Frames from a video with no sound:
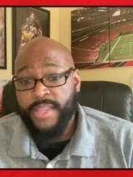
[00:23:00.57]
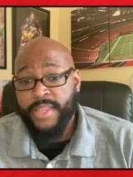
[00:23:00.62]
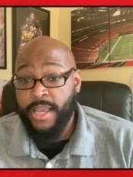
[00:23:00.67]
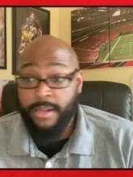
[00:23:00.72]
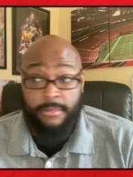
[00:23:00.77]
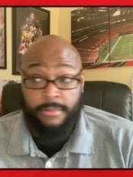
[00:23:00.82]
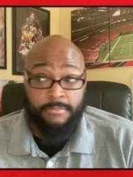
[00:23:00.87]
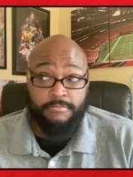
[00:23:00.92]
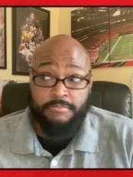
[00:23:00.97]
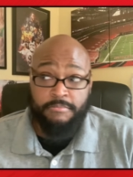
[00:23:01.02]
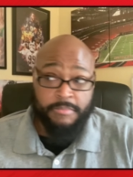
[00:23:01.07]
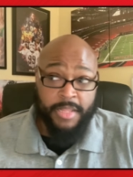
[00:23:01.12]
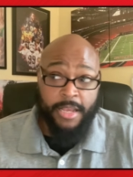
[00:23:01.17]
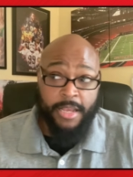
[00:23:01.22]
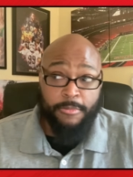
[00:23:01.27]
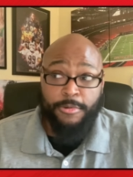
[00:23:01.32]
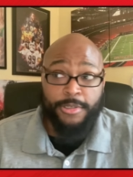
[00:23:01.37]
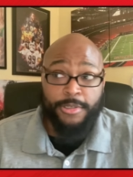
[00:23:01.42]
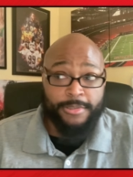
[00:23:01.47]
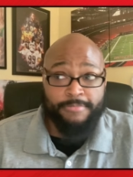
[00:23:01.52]
And
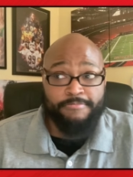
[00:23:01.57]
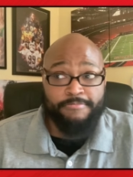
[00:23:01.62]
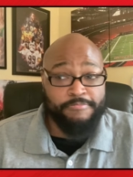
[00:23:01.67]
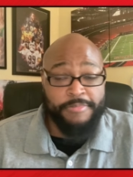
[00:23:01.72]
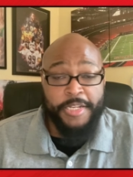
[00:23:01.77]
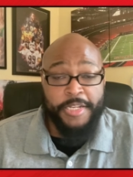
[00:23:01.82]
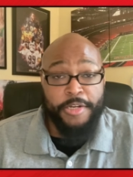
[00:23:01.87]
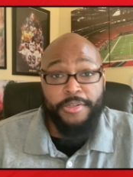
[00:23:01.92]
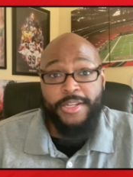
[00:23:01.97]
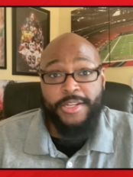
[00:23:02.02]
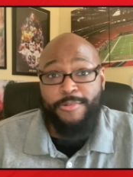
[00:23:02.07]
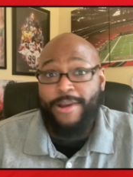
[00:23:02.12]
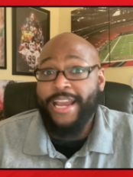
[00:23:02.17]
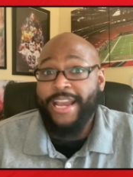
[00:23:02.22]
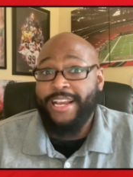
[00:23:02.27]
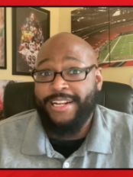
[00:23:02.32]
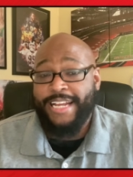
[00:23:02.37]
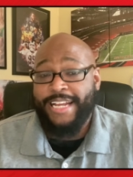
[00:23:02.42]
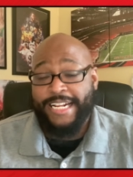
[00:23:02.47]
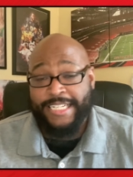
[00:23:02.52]
they were nearly
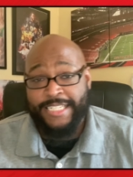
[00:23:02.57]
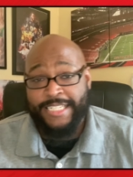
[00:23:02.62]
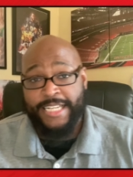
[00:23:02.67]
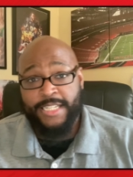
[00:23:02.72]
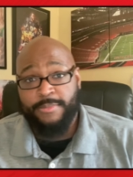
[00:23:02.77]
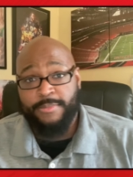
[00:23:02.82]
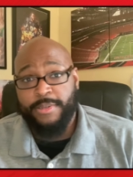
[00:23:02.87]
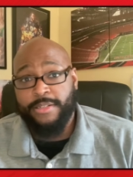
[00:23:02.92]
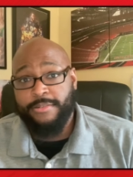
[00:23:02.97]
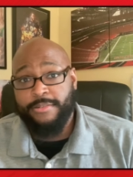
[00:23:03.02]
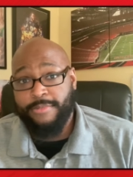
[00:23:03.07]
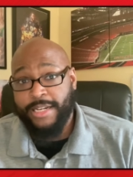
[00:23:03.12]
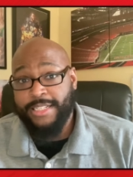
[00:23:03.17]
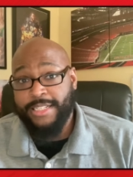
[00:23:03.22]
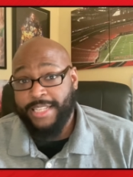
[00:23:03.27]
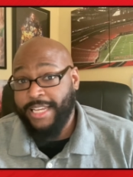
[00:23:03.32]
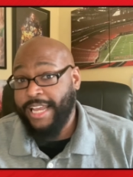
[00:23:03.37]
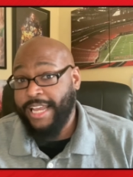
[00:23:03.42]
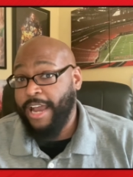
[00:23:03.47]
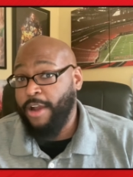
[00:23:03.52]
right in that assessment,
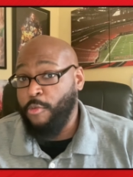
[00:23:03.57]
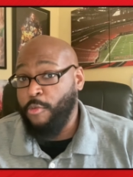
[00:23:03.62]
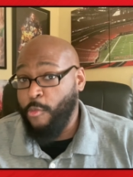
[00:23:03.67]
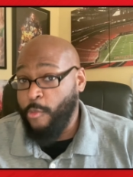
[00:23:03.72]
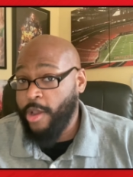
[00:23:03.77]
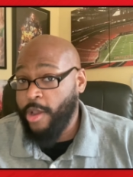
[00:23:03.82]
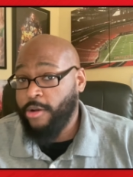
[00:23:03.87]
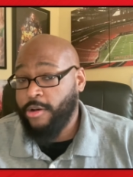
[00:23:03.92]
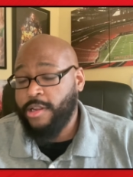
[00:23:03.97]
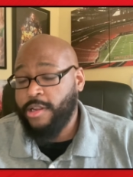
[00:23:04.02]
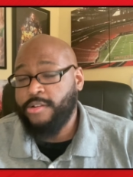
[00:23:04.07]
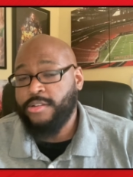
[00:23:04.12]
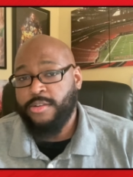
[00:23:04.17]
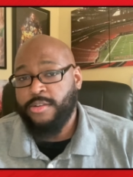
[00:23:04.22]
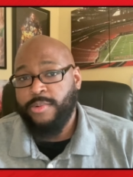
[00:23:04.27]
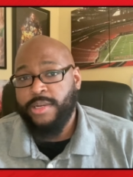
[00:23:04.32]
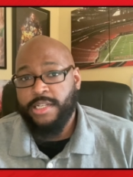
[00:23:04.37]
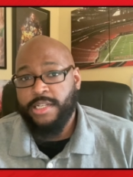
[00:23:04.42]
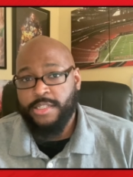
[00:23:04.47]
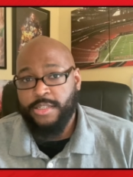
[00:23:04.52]
right? They got real close
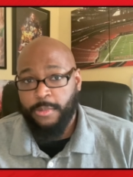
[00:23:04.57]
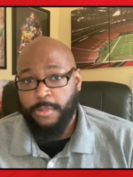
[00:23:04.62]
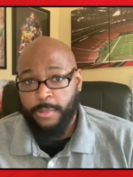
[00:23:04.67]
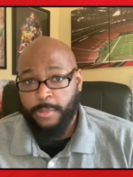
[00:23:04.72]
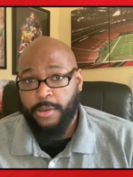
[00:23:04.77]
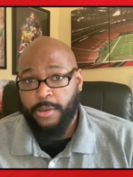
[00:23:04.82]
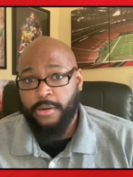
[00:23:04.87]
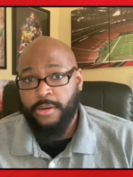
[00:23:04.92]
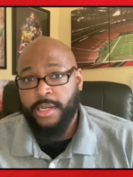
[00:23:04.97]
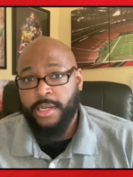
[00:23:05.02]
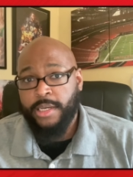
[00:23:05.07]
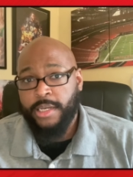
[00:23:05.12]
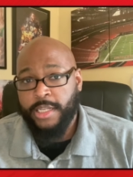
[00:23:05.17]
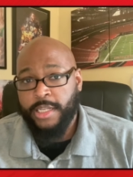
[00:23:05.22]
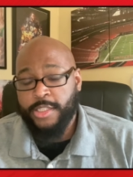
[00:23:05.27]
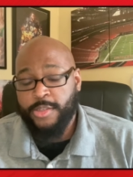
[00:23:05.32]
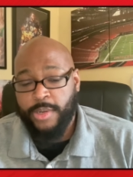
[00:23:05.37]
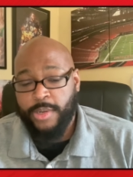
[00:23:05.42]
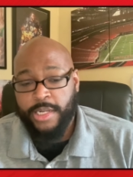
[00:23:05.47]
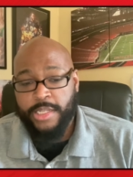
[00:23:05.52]
to winning a Super Bowl
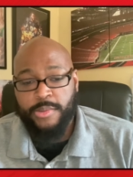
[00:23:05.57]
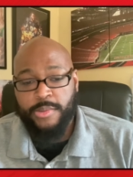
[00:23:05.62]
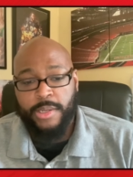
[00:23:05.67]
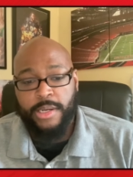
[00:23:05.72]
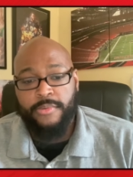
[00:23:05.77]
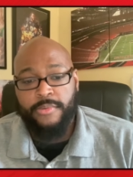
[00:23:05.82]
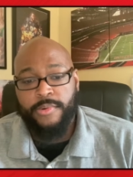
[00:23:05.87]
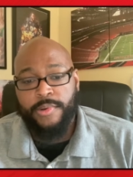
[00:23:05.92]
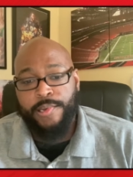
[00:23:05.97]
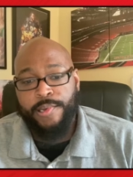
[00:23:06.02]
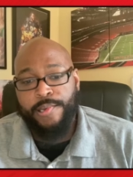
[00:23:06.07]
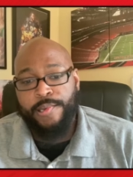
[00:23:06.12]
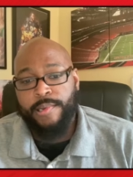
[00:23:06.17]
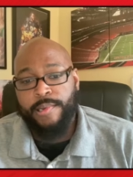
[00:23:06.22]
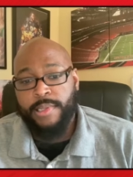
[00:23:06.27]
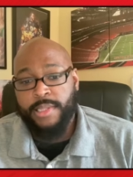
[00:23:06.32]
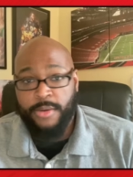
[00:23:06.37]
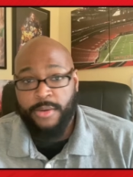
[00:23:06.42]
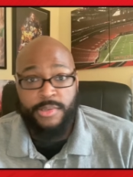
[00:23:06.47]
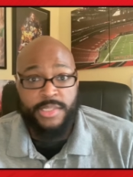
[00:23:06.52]
in 2012.
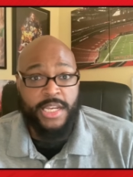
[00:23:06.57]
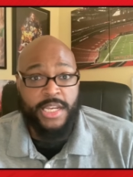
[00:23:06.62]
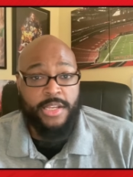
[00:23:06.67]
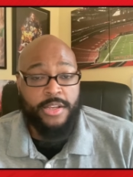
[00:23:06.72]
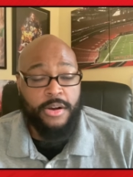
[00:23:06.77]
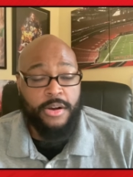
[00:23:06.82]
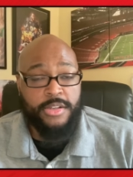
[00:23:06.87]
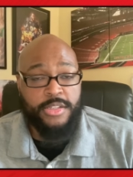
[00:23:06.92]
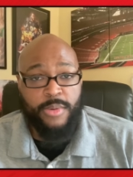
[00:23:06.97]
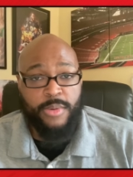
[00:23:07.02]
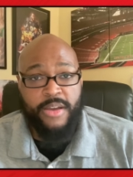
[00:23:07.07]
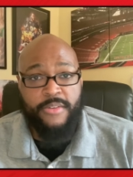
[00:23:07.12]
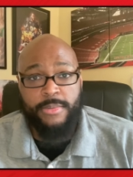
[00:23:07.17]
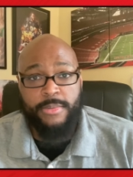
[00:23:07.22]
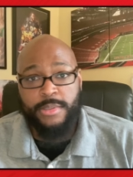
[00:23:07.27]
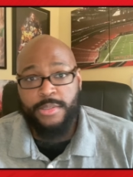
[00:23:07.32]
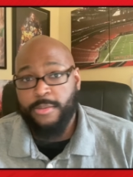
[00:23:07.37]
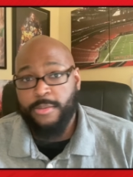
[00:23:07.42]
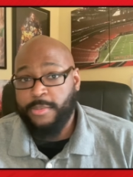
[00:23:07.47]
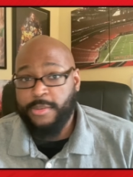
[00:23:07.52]
They were 10 yards away
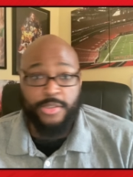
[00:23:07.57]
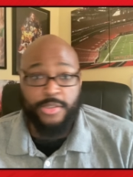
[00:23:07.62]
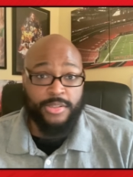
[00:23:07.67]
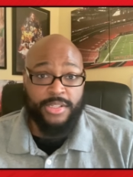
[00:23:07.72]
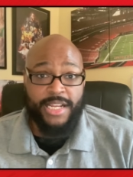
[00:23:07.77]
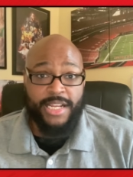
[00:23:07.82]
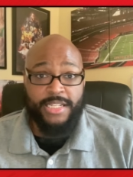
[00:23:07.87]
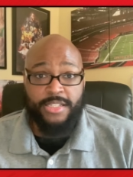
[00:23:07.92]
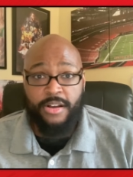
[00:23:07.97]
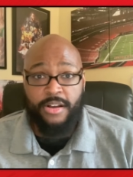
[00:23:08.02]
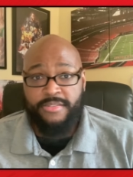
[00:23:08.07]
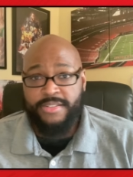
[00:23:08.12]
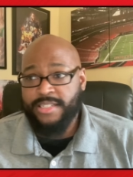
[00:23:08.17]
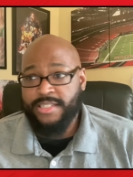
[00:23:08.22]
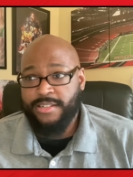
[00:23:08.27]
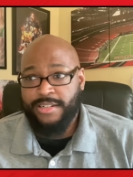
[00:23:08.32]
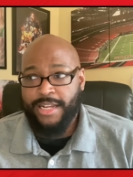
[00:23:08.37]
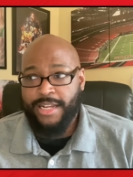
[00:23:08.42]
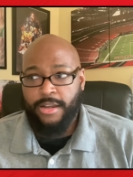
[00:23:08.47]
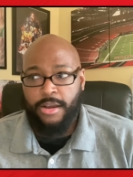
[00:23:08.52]
from the Super Bowl. So the next
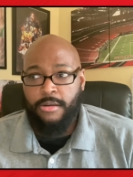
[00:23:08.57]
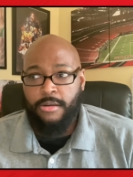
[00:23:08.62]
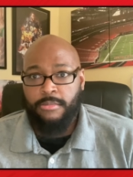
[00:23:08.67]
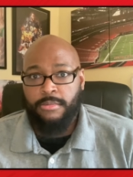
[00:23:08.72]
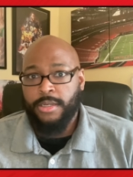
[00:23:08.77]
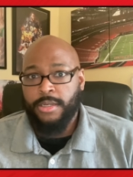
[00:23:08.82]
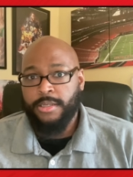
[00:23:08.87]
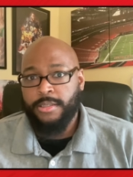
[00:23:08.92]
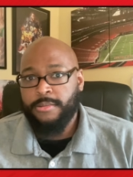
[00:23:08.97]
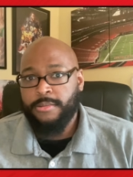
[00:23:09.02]
offseason, like, oh,